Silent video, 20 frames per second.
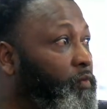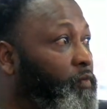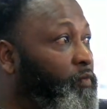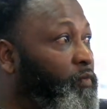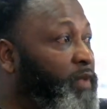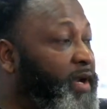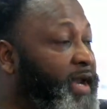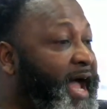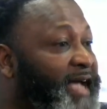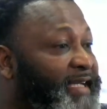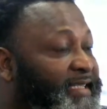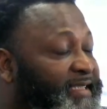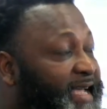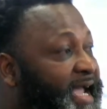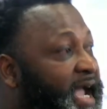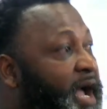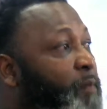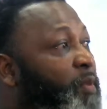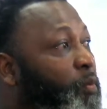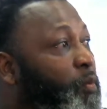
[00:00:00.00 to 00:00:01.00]
When I
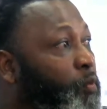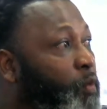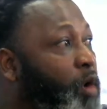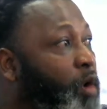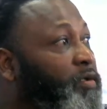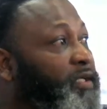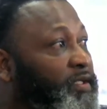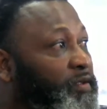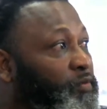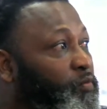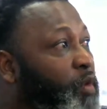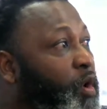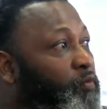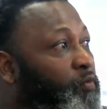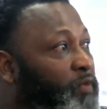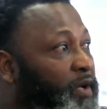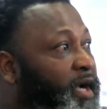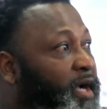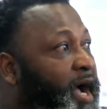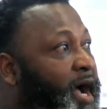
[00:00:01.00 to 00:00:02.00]
say I'm going to walk this
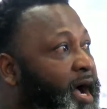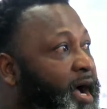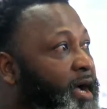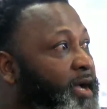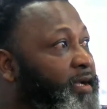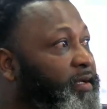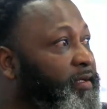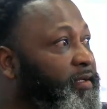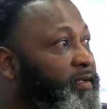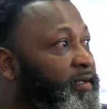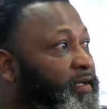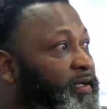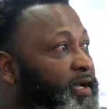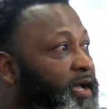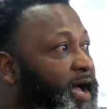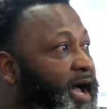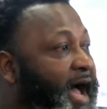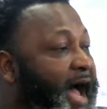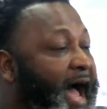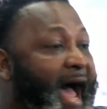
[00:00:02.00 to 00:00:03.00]
walk with God,
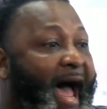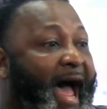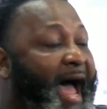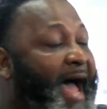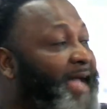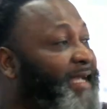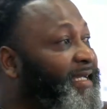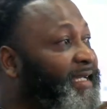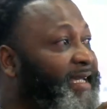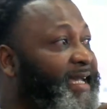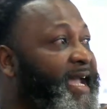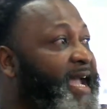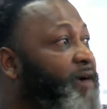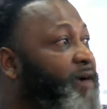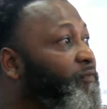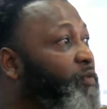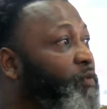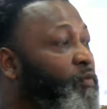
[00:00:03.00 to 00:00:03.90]
I can't for